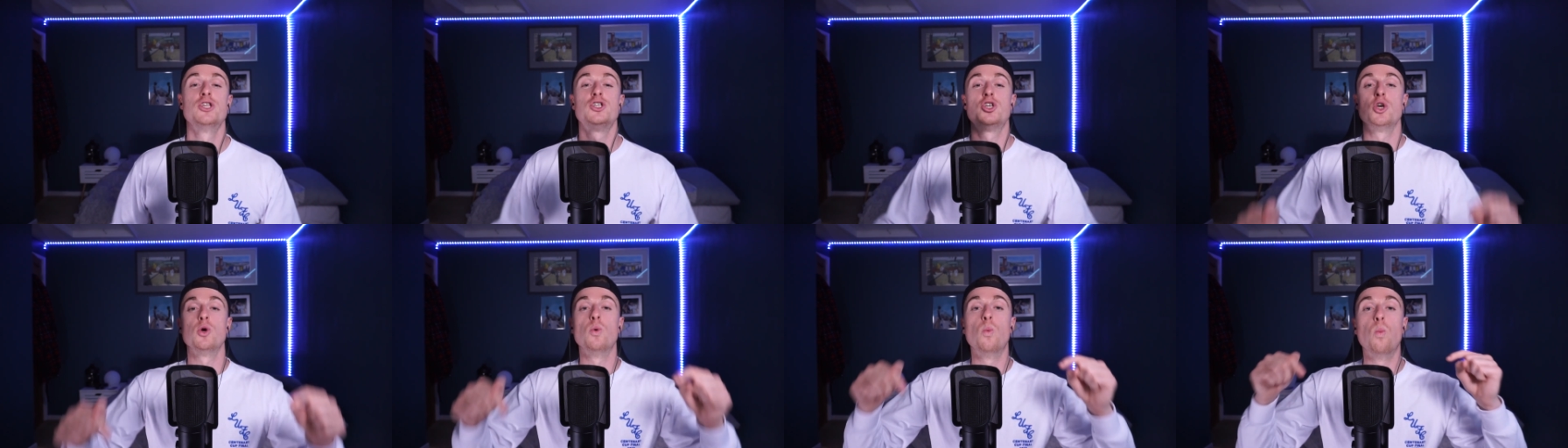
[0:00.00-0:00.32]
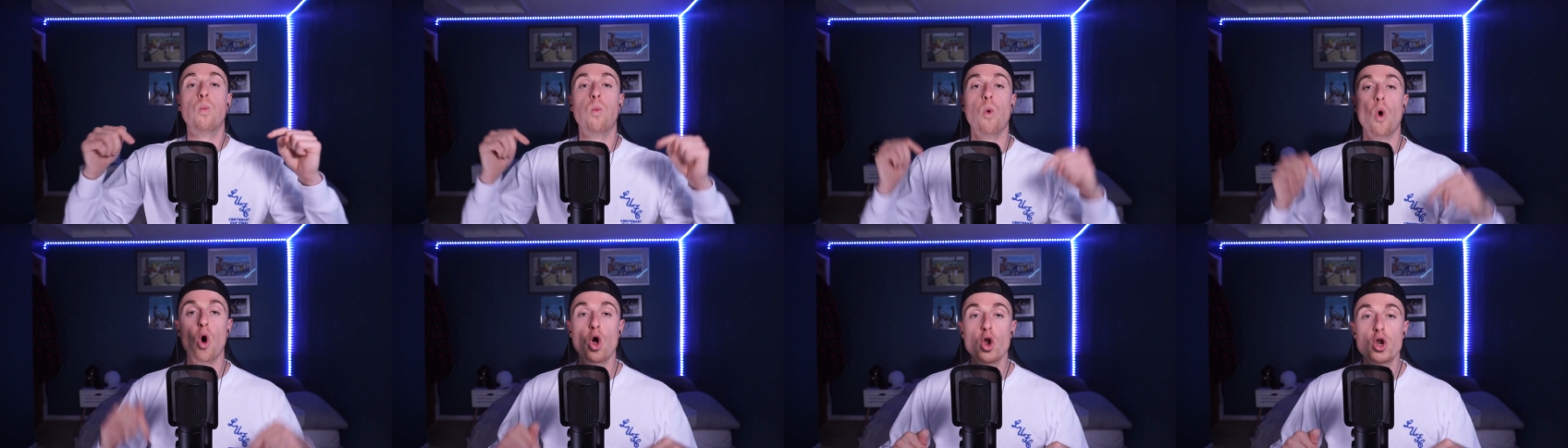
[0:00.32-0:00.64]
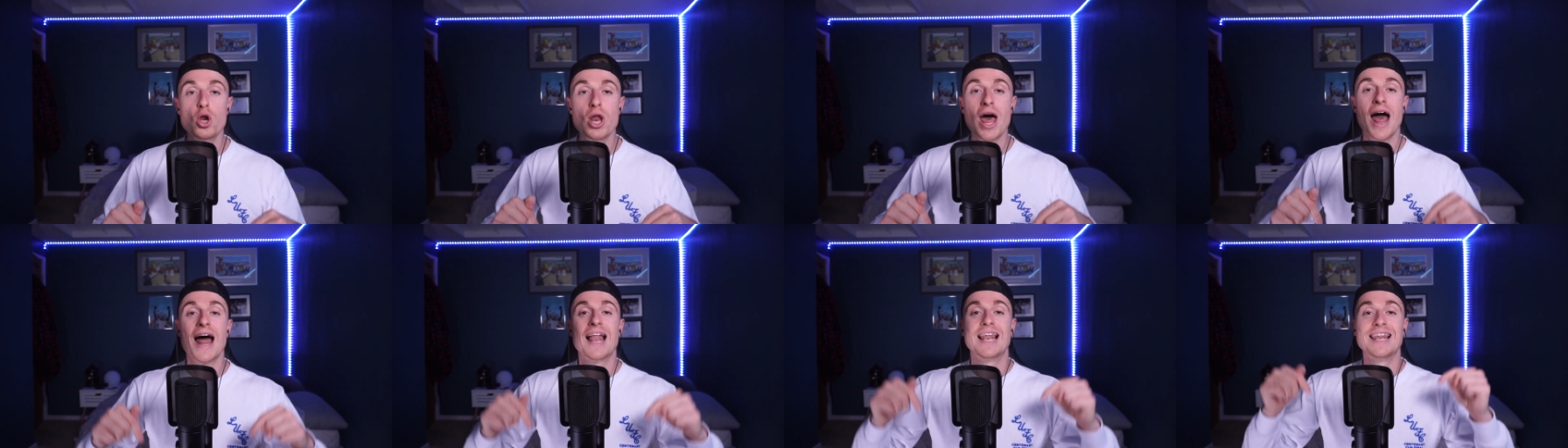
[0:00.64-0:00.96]
to
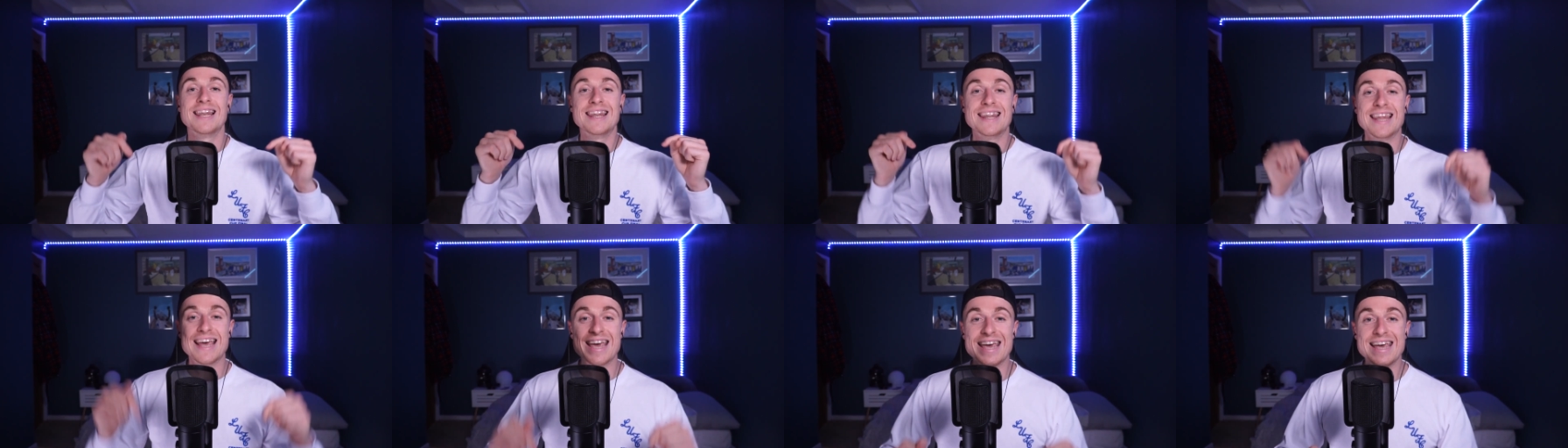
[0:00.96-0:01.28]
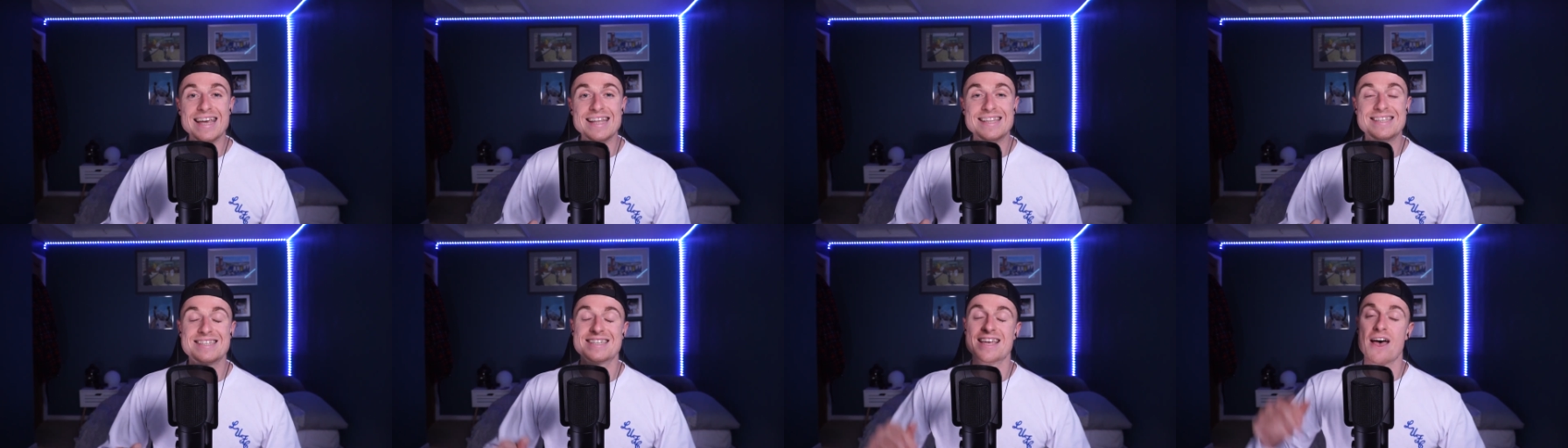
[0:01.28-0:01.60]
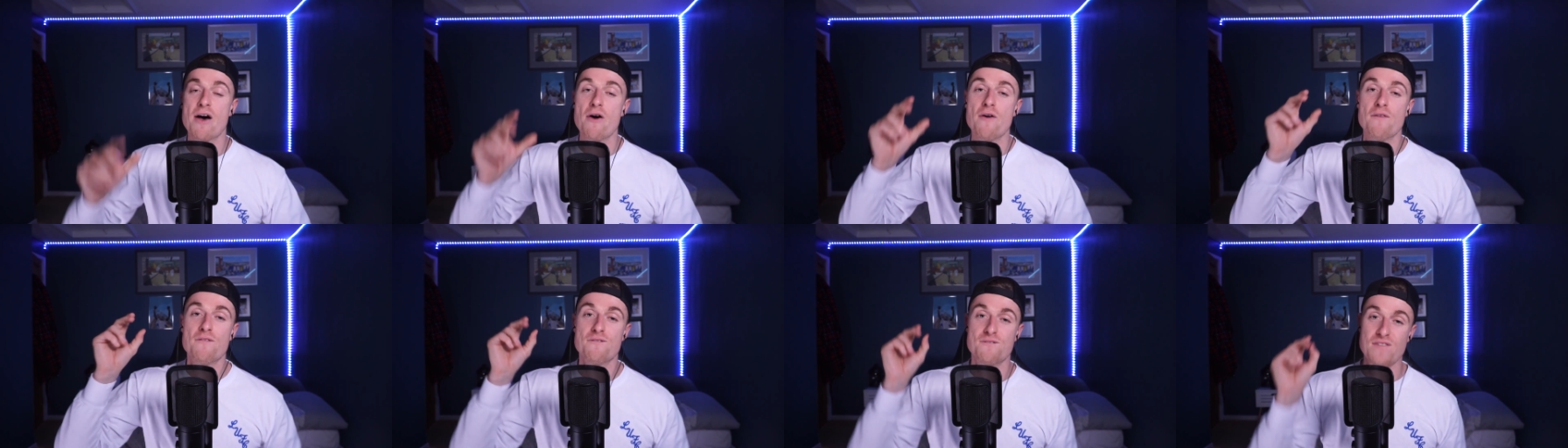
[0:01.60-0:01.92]

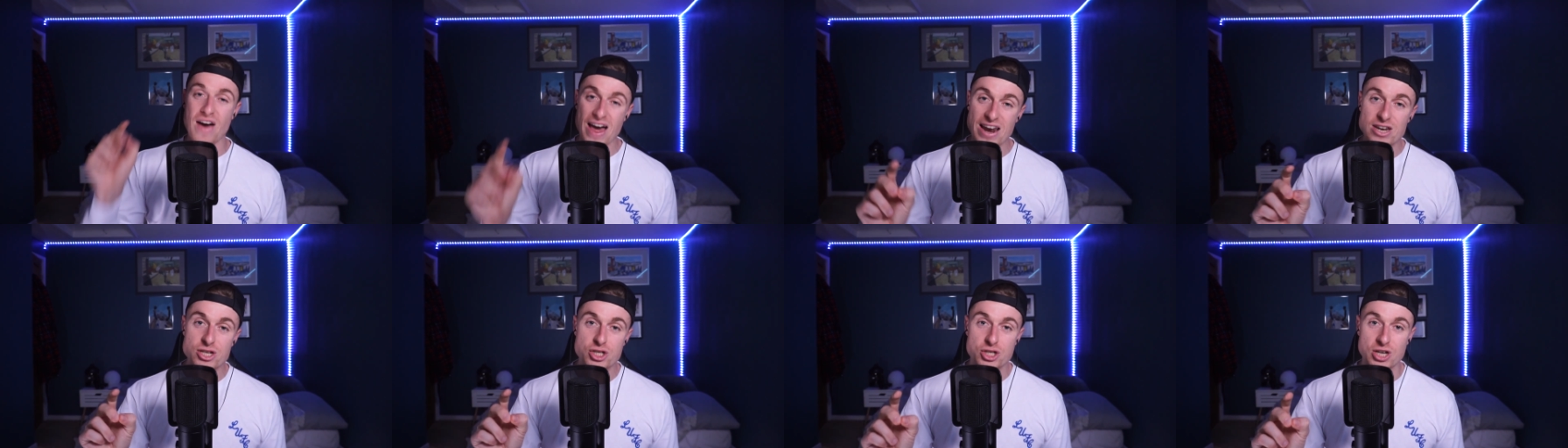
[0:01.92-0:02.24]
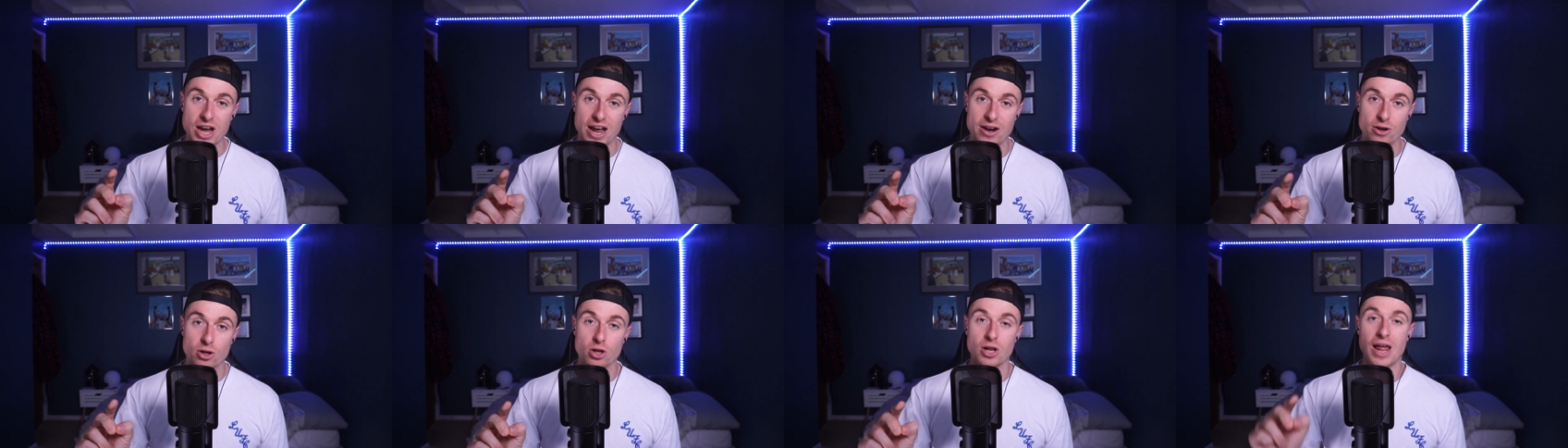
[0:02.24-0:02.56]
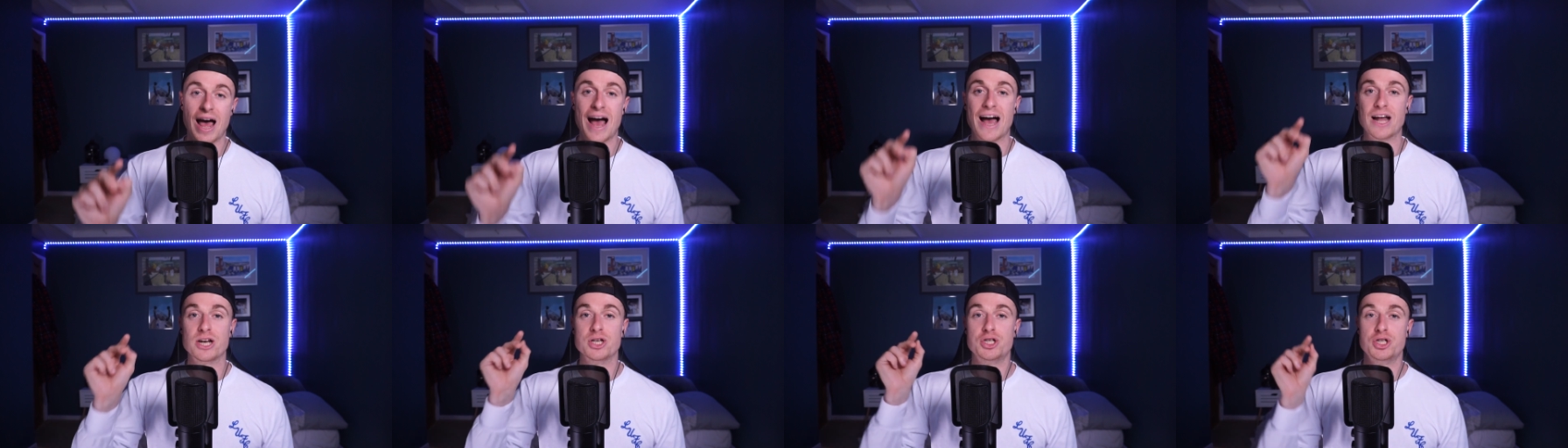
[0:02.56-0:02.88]

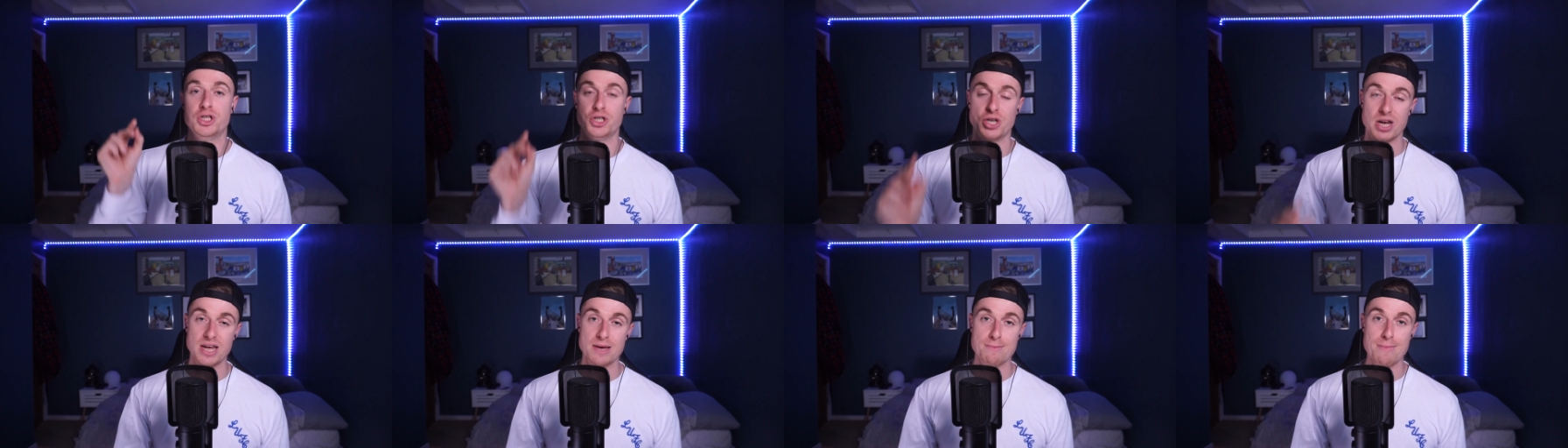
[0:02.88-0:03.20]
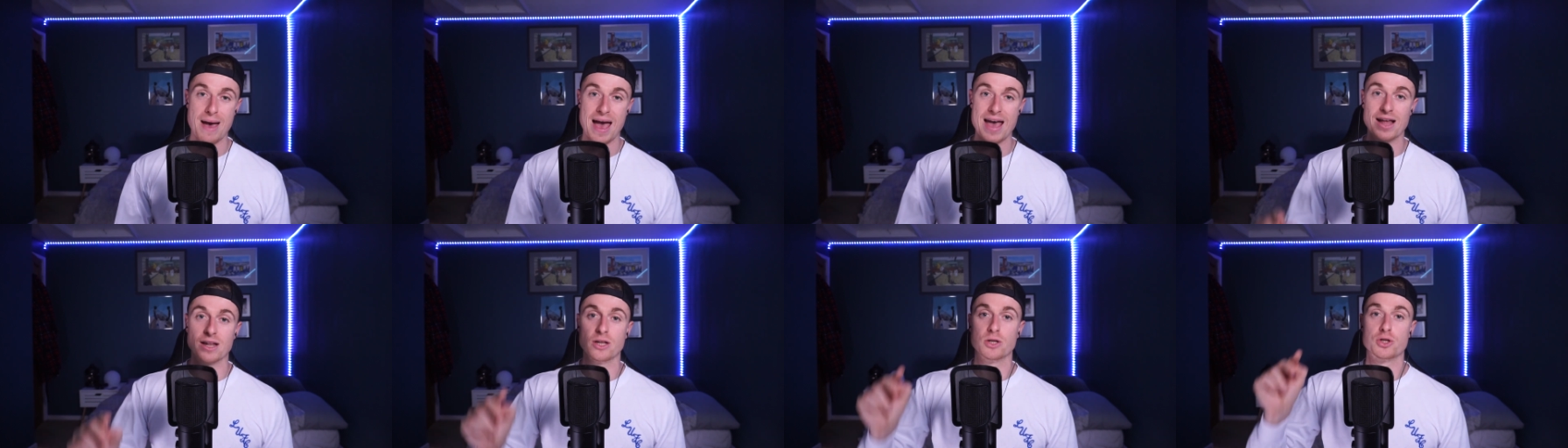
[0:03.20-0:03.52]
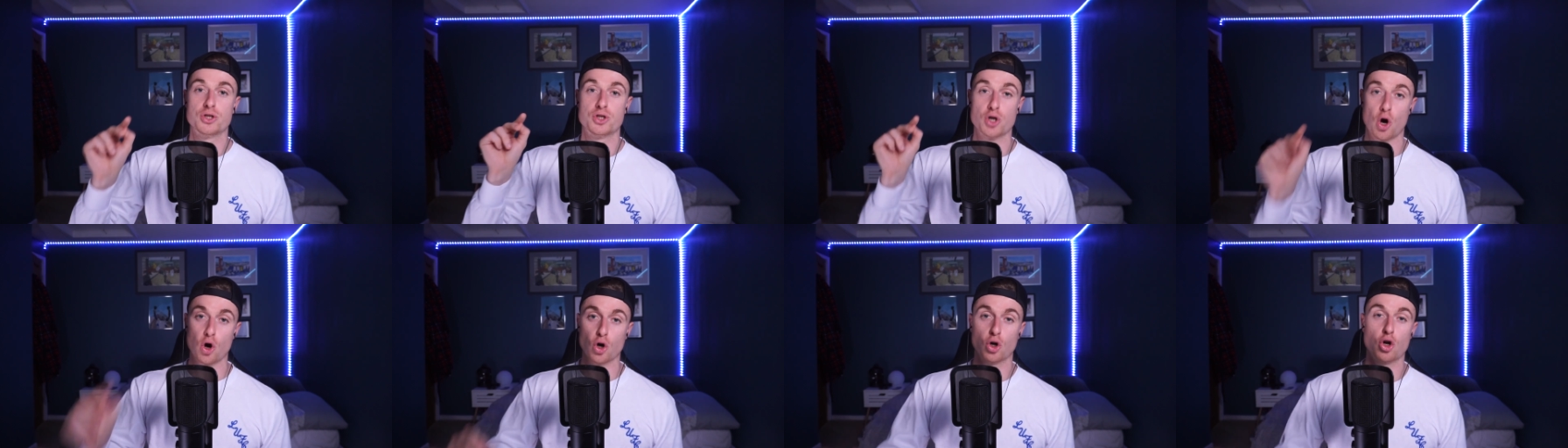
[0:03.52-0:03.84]

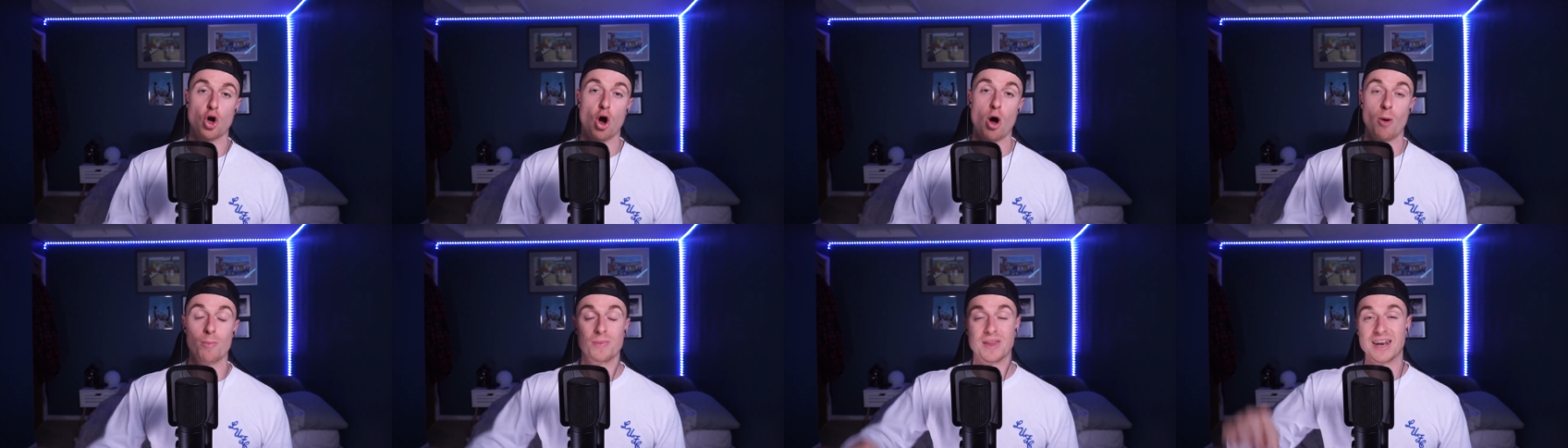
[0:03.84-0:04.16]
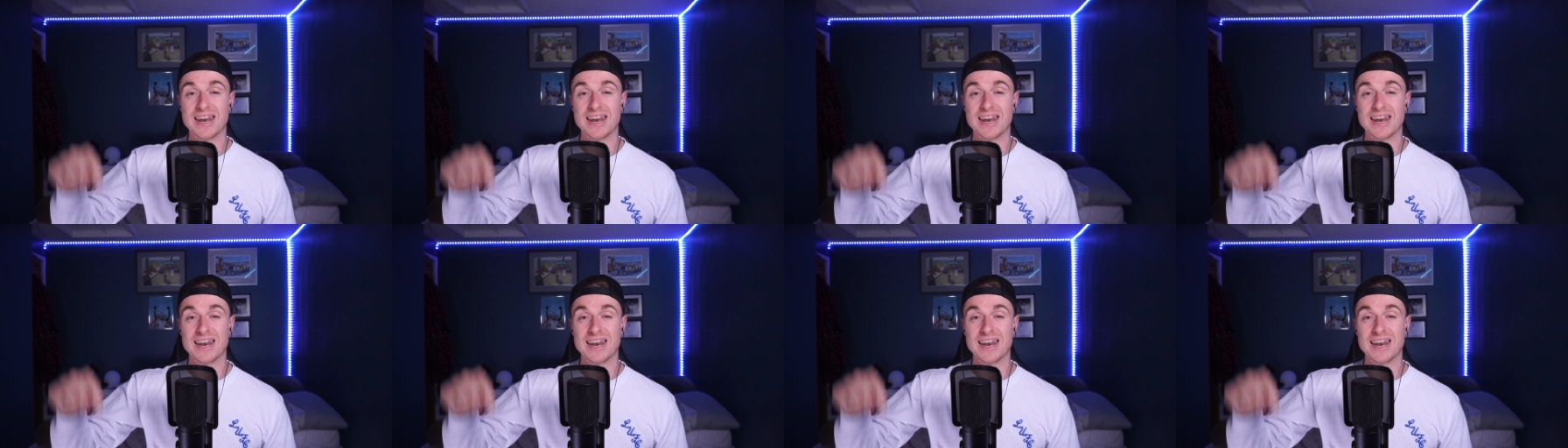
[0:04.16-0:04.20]
oneleedsfanchannel@gmail.com.